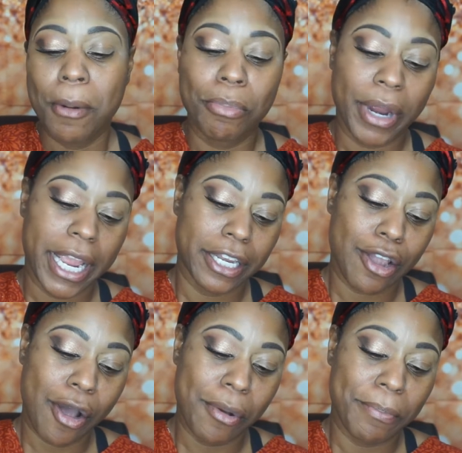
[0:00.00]
brand
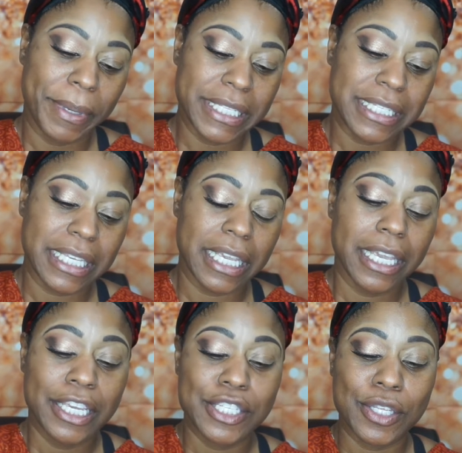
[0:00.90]
called
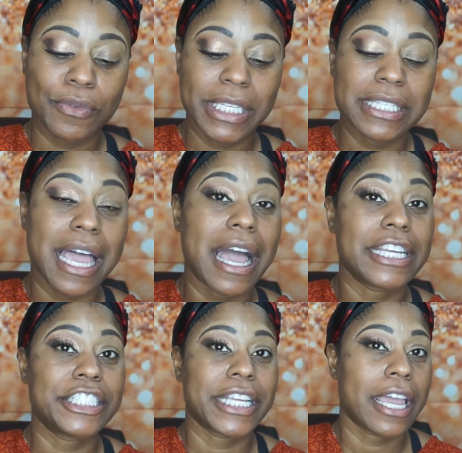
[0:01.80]
Bitsy. So this
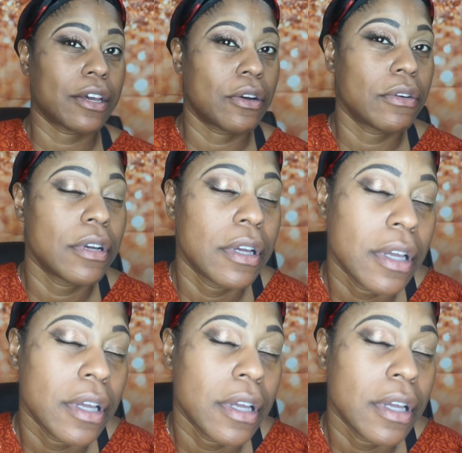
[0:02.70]
eyeshadow,